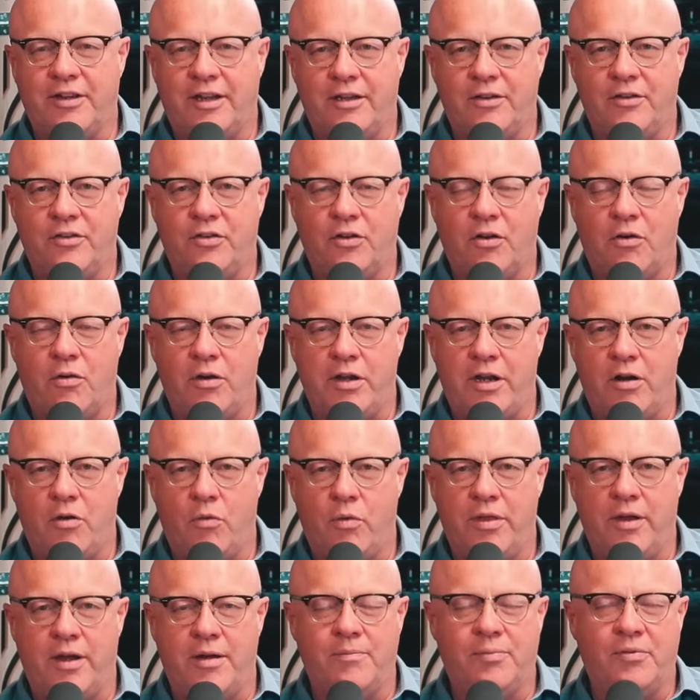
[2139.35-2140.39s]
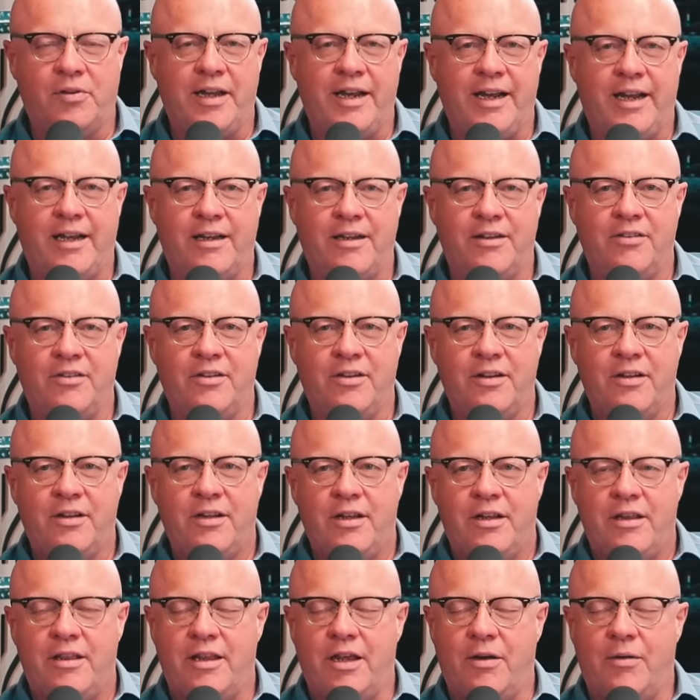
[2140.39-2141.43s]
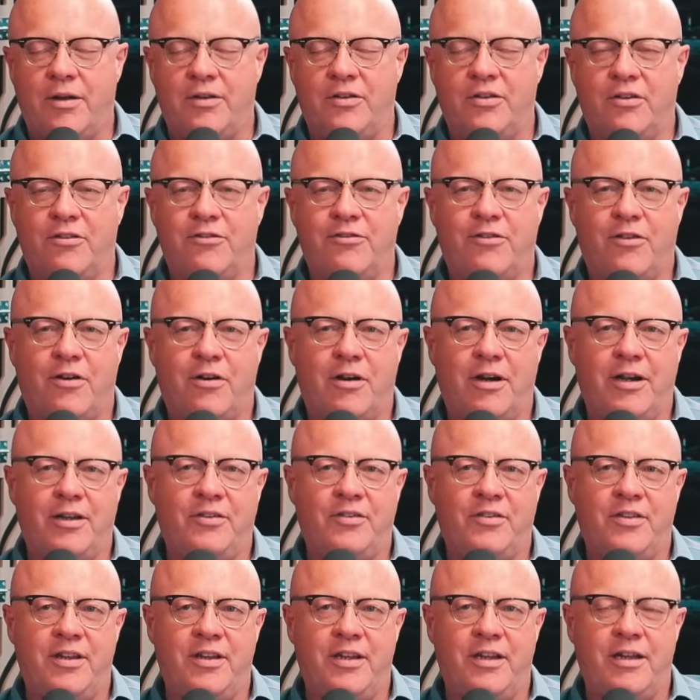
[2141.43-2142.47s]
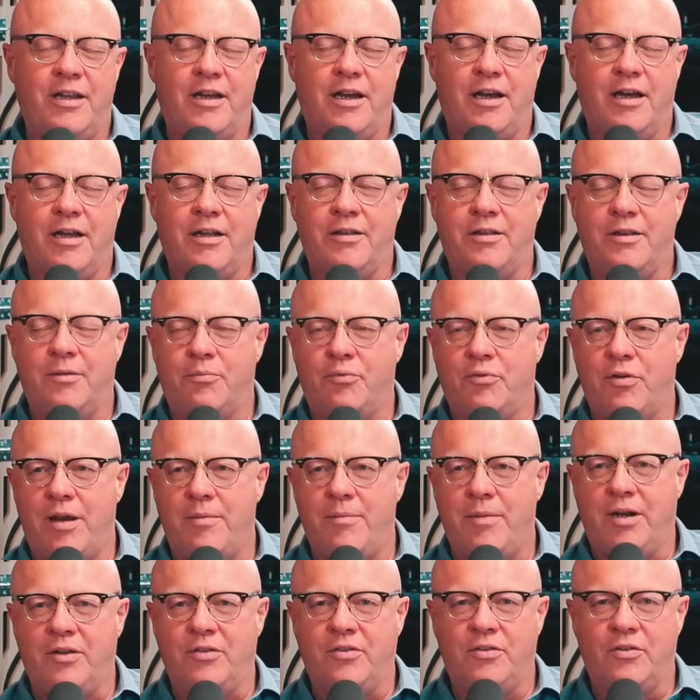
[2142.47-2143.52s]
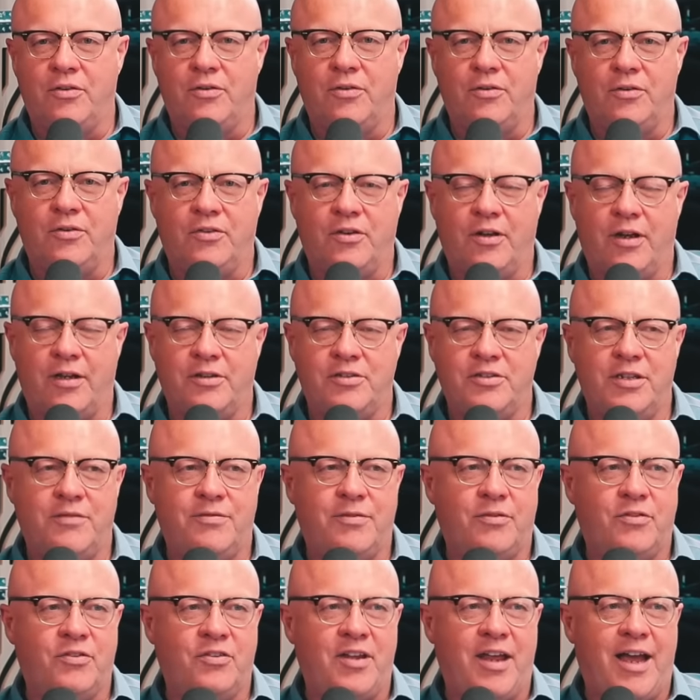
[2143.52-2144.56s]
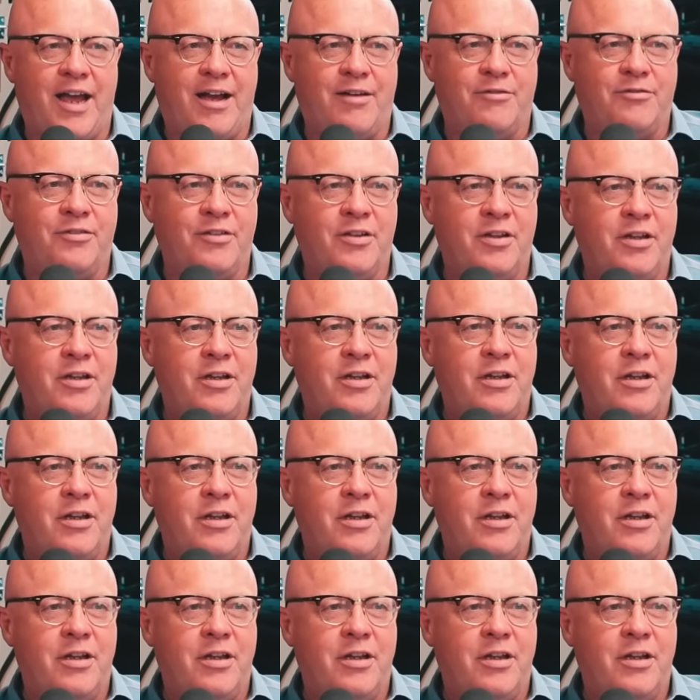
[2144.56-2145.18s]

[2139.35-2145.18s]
And so, you know, with Unplanned, they went so far as the Prime Minister's chief of staff